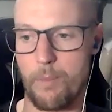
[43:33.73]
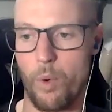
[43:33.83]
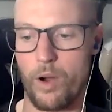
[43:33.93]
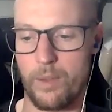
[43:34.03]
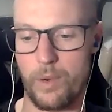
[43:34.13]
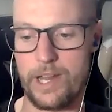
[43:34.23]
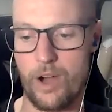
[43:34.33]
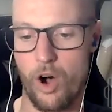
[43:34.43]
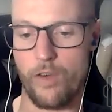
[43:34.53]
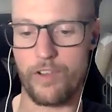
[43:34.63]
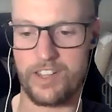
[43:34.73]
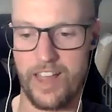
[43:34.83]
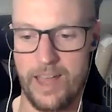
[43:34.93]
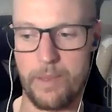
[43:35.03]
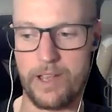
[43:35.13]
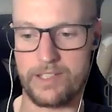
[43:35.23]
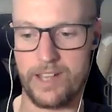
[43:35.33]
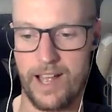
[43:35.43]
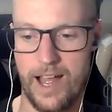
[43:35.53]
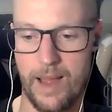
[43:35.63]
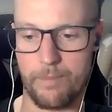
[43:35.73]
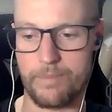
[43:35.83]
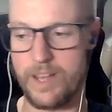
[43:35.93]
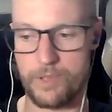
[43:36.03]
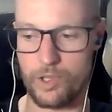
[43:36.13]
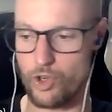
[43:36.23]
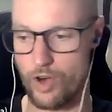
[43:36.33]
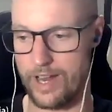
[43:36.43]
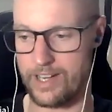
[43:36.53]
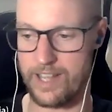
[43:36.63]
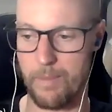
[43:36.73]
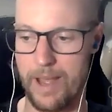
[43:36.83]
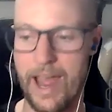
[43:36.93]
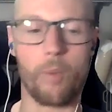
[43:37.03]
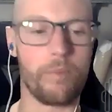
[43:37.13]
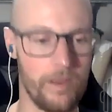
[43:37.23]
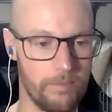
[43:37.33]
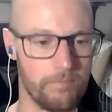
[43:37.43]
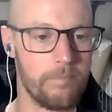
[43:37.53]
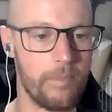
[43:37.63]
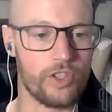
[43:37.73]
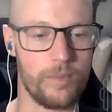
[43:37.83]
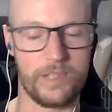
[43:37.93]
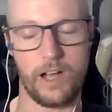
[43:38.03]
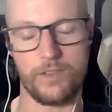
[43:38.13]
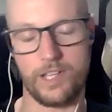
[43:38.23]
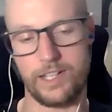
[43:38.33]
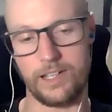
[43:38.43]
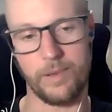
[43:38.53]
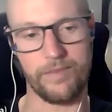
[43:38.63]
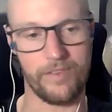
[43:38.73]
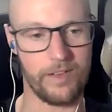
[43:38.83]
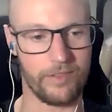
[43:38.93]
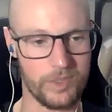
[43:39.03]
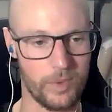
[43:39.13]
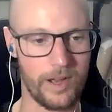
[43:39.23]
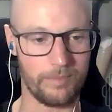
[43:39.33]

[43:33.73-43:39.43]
what can we offer to them as tips and tricks that might help them push themselves a little bit further as